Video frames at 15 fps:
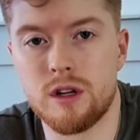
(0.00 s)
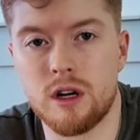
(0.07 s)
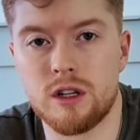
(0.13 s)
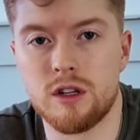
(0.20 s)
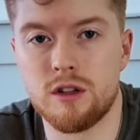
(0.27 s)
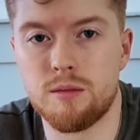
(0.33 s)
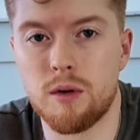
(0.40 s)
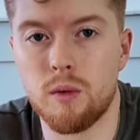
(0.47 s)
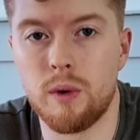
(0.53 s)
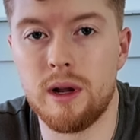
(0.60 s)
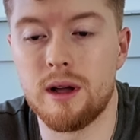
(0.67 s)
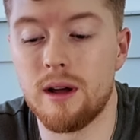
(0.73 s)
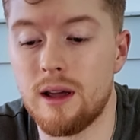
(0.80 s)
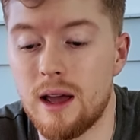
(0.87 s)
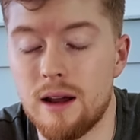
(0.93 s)
sessions per
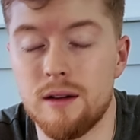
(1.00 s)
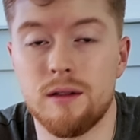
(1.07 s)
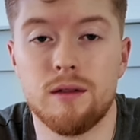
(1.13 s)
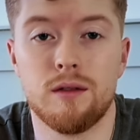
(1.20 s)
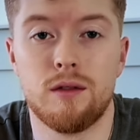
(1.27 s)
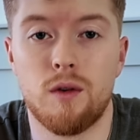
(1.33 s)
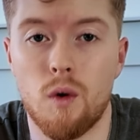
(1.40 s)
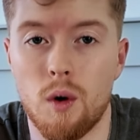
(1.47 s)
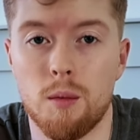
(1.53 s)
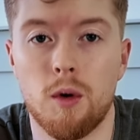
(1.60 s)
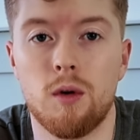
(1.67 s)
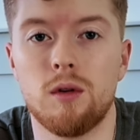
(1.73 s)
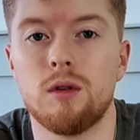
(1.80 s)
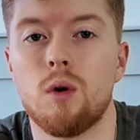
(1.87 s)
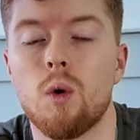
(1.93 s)
week. Again,
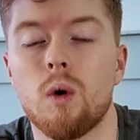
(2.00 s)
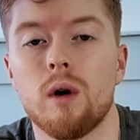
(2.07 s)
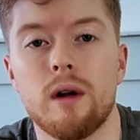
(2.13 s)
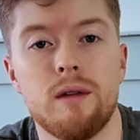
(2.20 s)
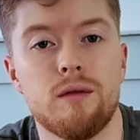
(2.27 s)
formal or